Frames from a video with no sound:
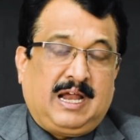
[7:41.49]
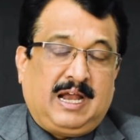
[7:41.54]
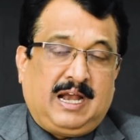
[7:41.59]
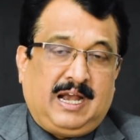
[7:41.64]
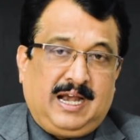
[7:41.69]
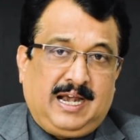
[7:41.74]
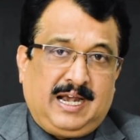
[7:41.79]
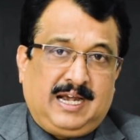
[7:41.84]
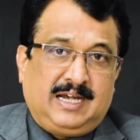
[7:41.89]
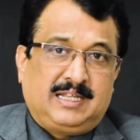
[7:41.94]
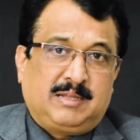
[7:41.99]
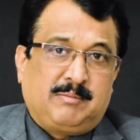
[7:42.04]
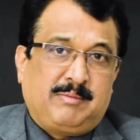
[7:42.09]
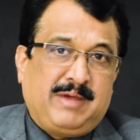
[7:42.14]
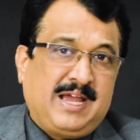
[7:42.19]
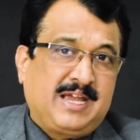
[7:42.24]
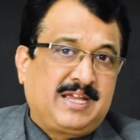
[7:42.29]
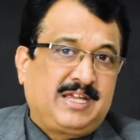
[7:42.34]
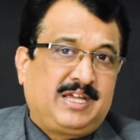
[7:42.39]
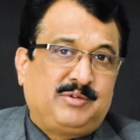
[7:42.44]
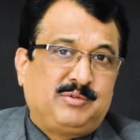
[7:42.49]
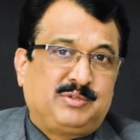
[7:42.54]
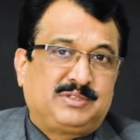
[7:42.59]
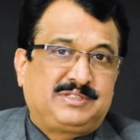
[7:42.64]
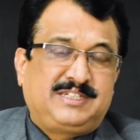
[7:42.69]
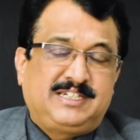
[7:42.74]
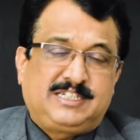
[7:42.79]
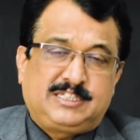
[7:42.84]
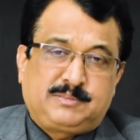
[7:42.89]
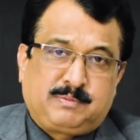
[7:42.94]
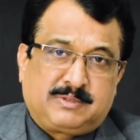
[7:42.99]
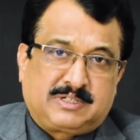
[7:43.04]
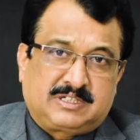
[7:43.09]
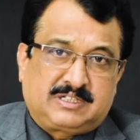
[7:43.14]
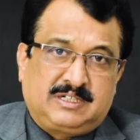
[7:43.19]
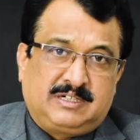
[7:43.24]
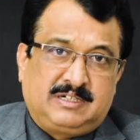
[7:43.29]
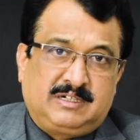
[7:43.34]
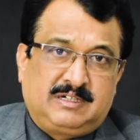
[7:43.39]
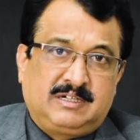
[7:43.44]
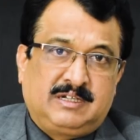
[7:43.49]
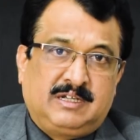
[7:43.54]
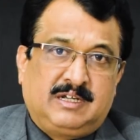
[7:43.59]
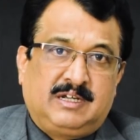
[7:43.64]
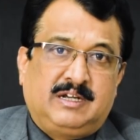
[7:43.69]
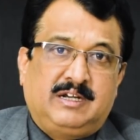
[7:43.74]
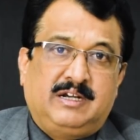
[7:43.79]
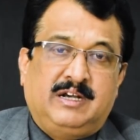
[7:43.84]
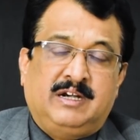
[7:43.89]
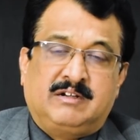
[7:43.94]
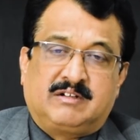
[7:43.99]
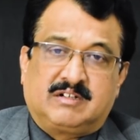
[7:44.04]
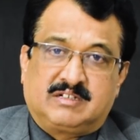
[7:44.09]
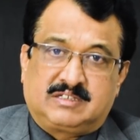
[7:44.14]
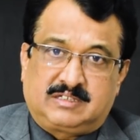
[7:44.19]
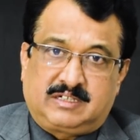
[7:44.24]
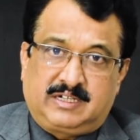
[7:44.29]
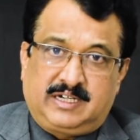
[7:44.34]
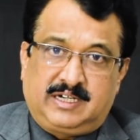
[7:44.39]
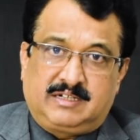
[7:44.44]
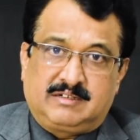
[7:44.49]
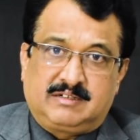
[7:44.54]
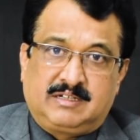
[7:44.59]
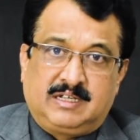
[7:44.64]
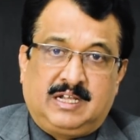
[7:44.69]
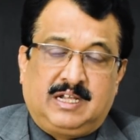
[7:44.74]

and the bank gave you 6% interest rate.